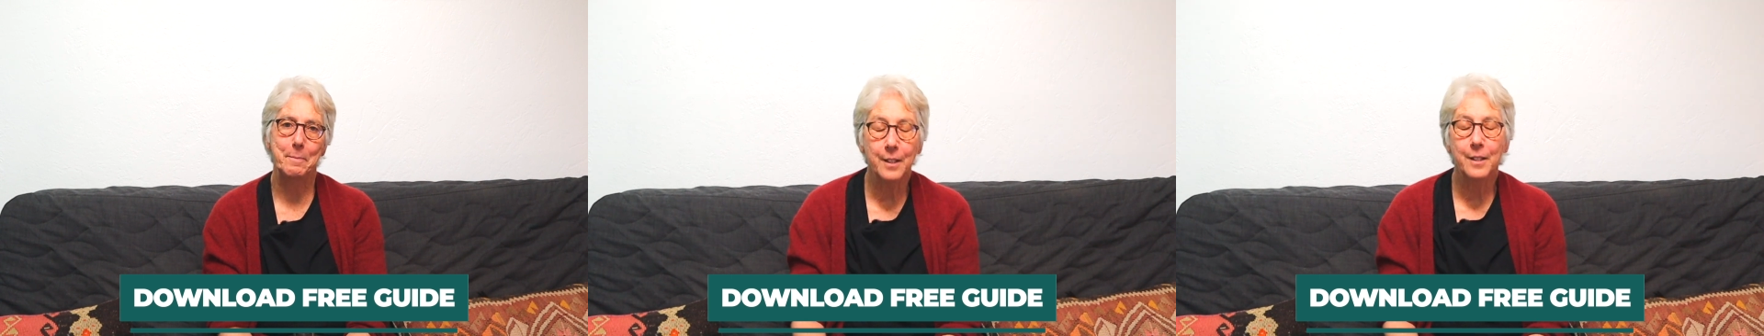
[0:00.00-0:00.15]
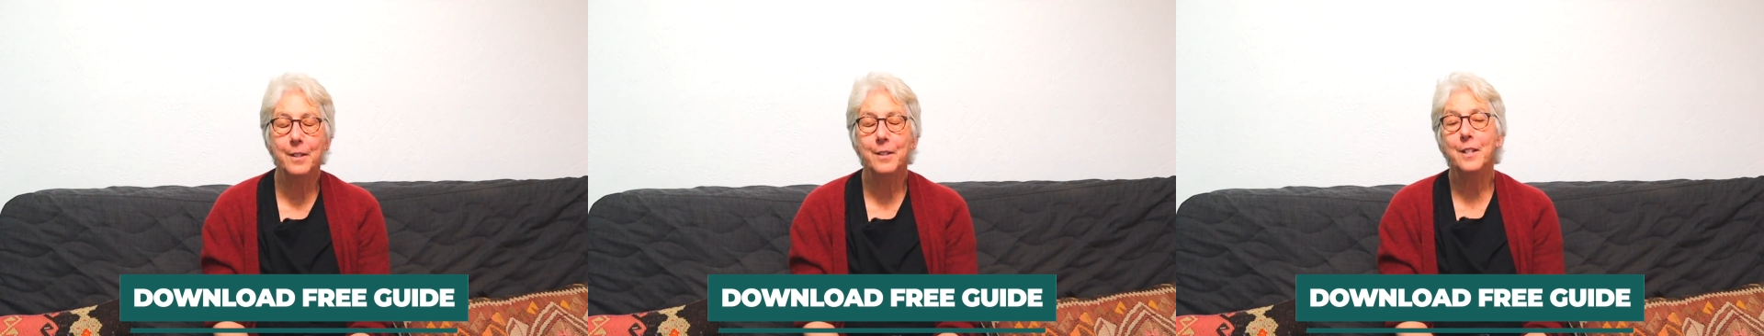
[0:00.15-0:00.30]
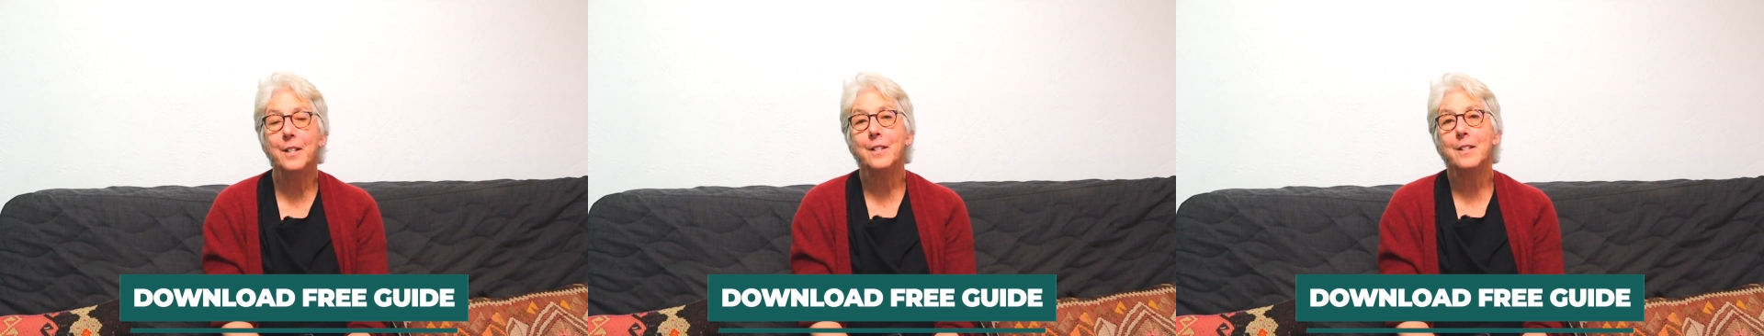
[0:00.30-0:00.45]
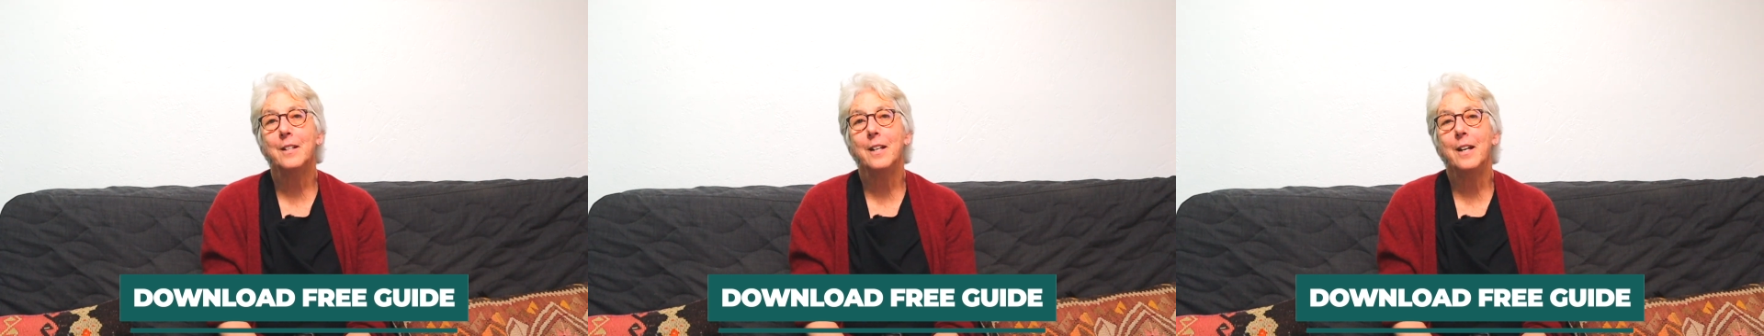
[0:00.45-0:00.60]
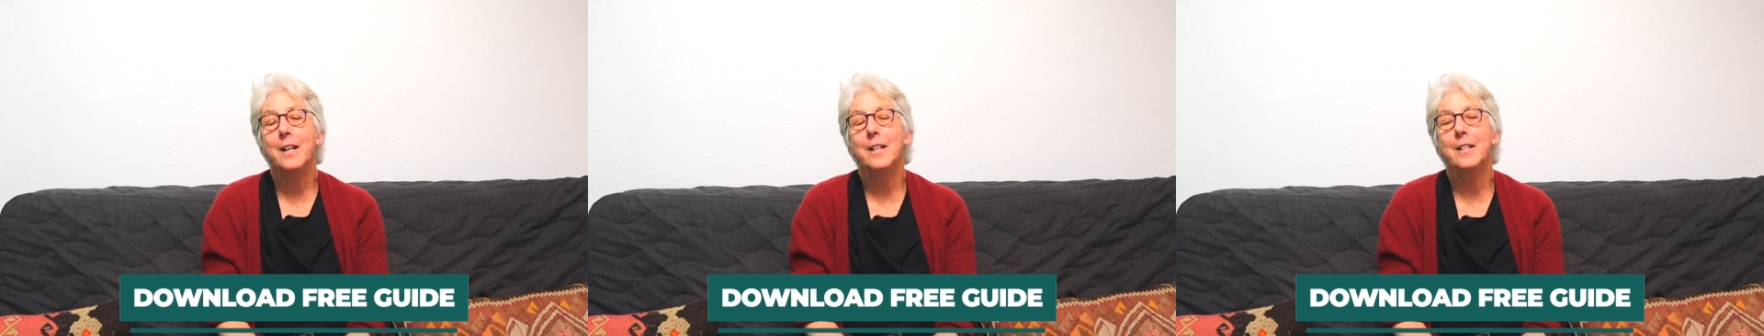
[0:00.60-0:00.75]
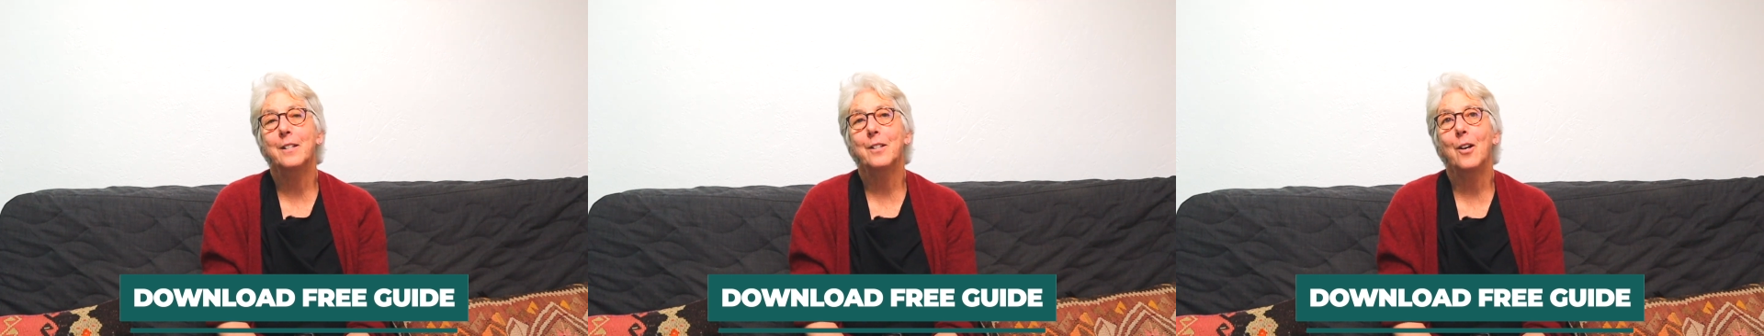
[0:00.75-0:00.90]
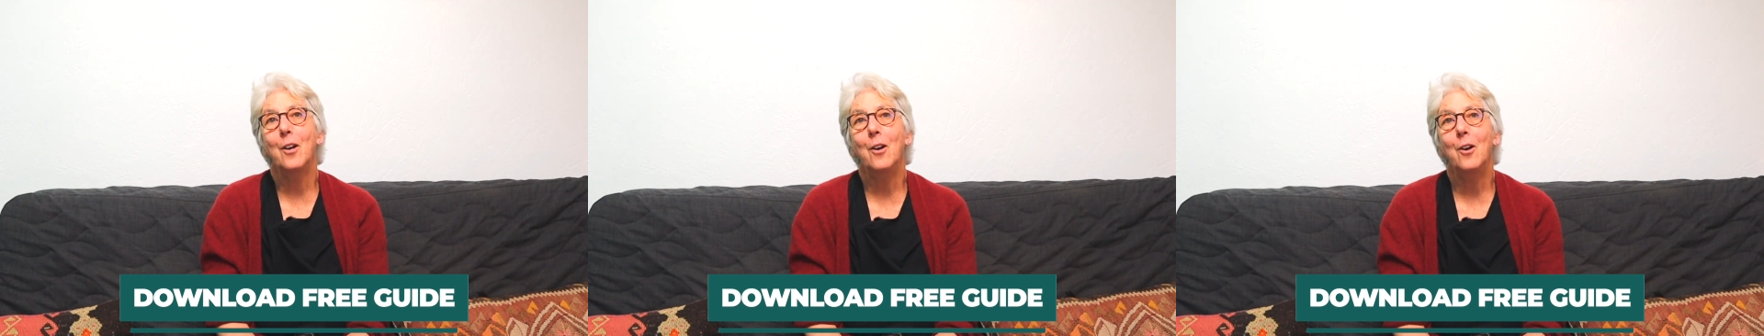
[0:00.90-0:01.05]
This guide
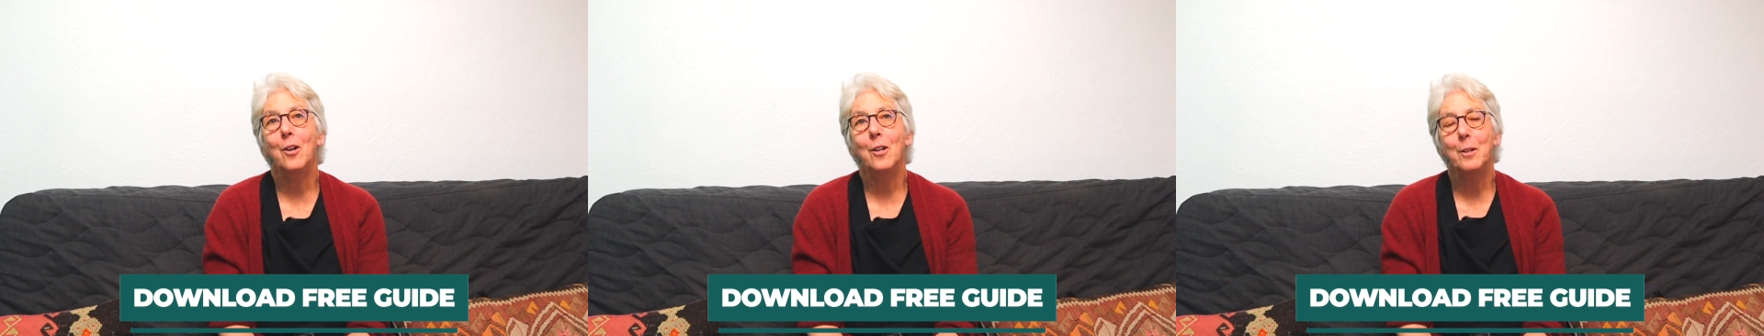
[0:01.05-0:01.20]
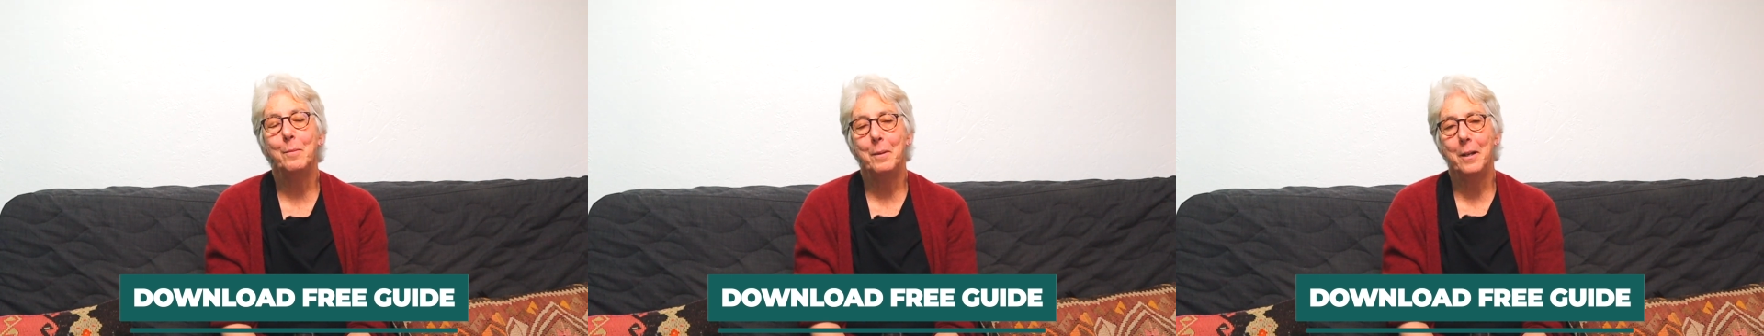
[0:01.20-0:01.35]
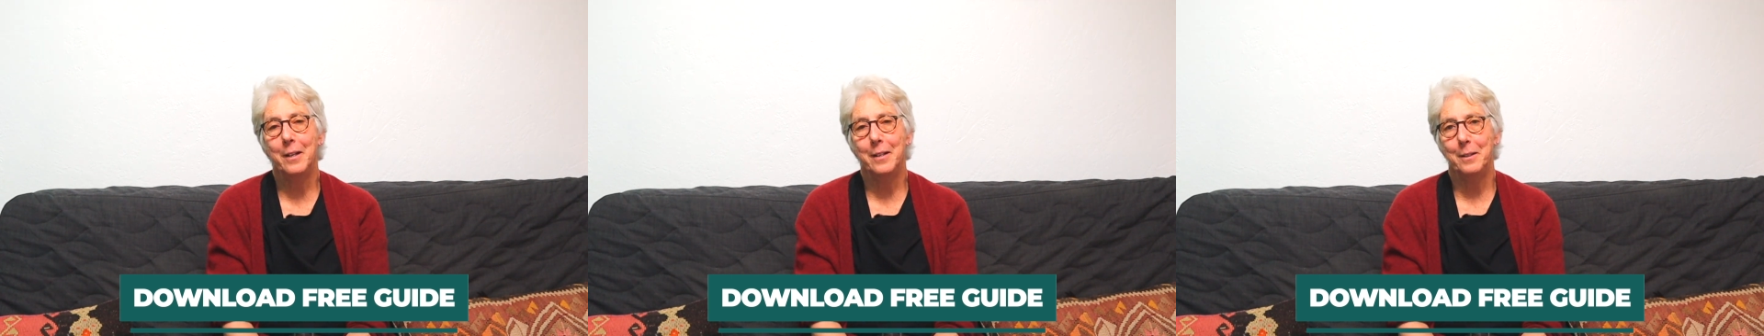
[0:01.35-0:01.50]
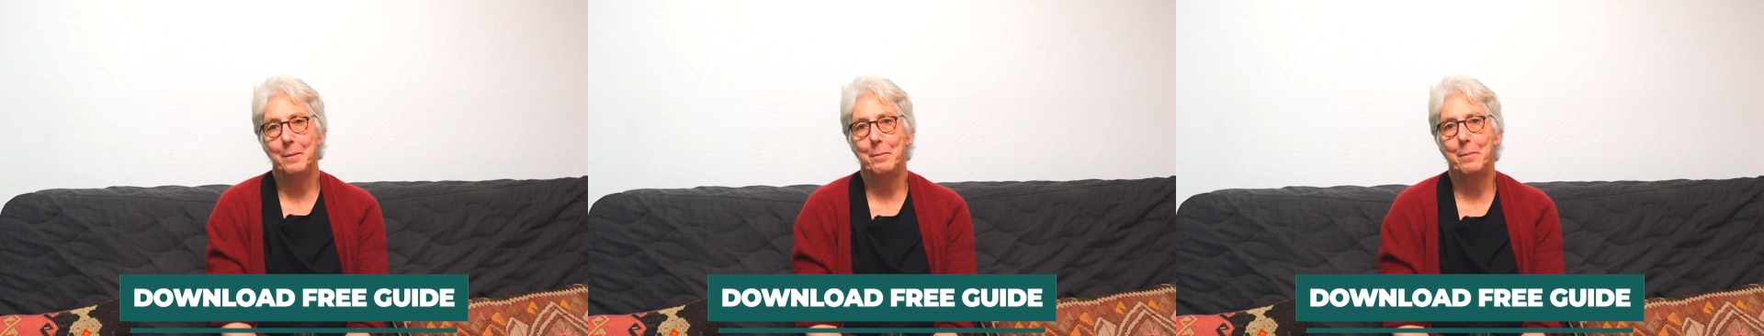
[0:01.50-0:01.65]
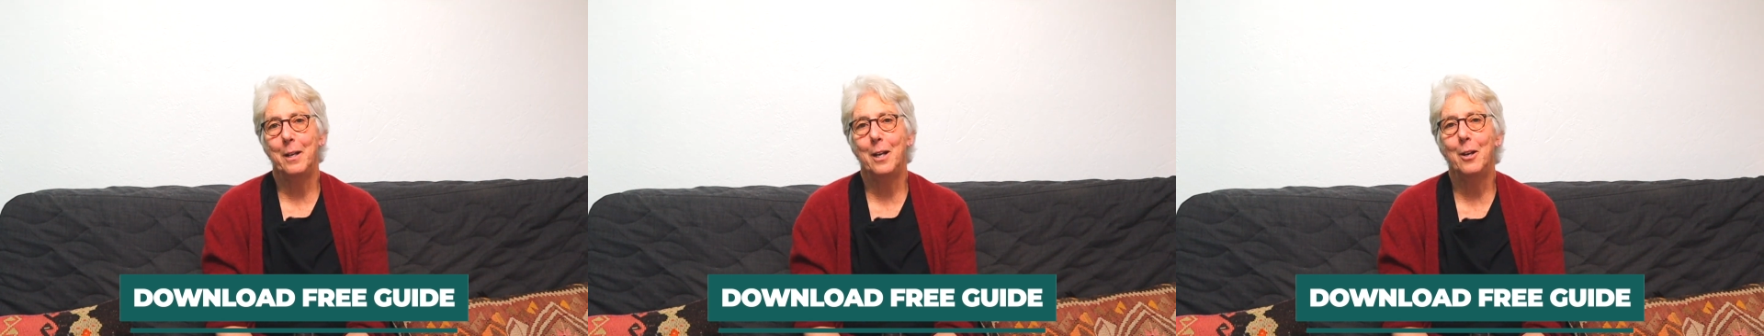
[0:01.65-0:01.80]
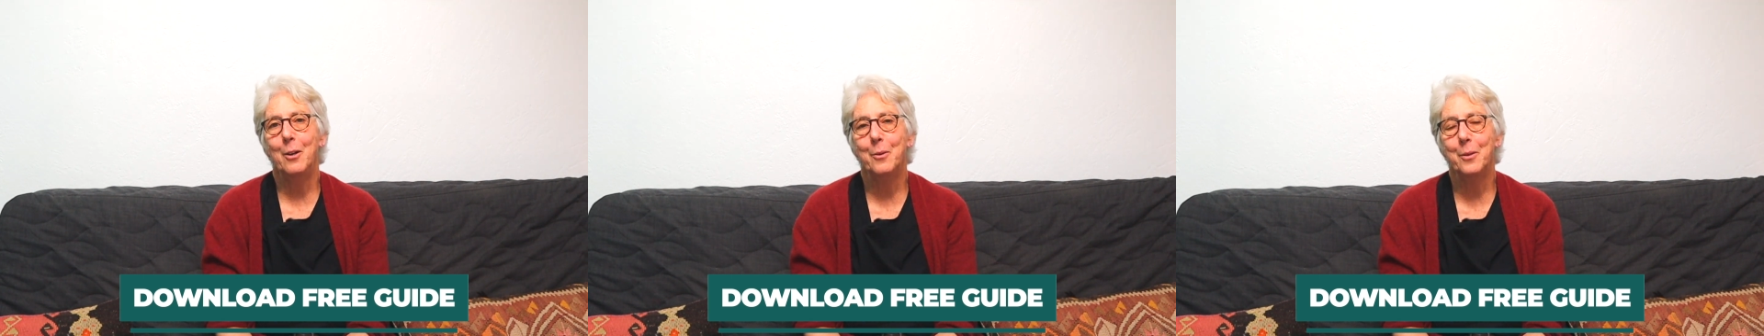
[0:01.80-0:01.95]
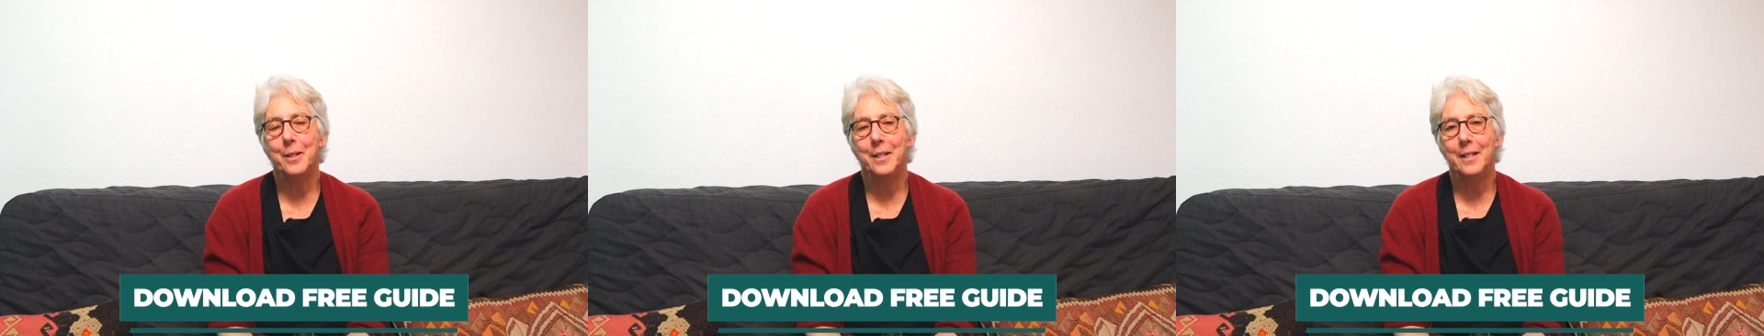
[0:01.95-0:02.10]
is all about
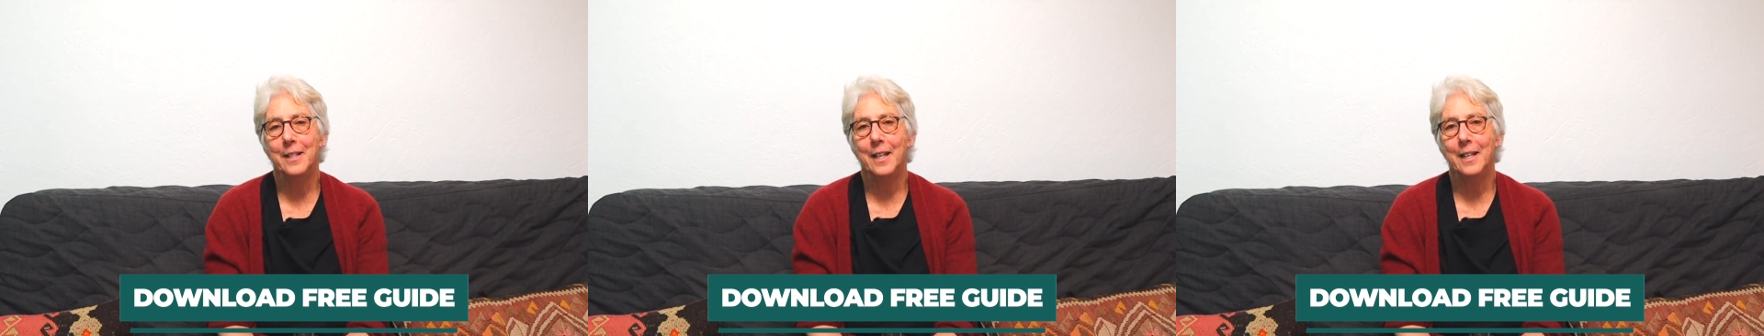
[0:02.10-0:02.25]
empowering